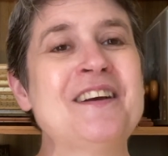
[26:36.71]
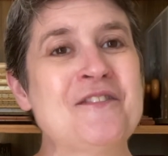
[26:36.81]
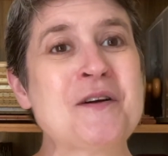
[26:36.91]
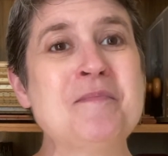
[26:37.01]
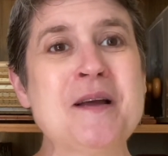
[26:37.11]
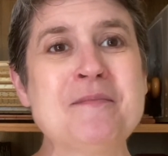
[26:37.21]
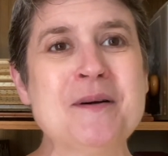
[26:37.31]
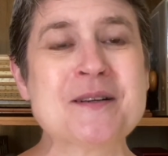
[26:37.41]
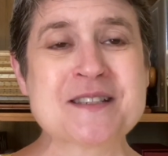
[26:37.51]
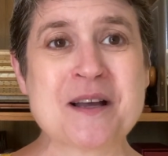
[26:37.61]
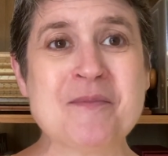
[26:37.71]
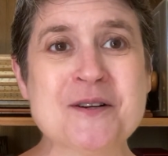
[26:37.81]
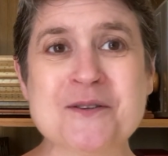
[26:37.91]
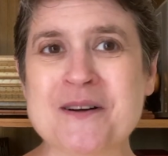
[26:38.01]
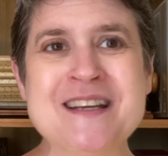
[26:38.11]
for Big Book Summer
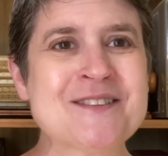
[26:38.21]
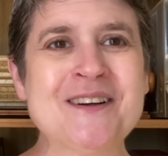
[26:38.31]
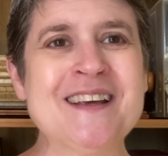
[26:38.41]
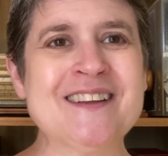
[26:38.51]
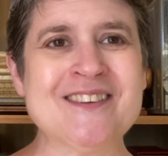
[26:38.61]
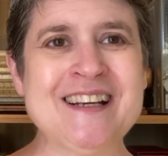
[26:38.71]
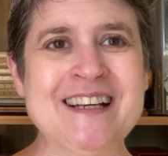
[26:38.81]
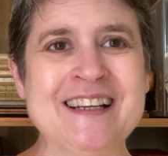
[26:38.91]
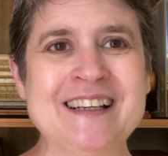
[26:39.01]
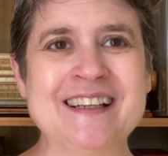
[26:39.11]
twenty twenty-three.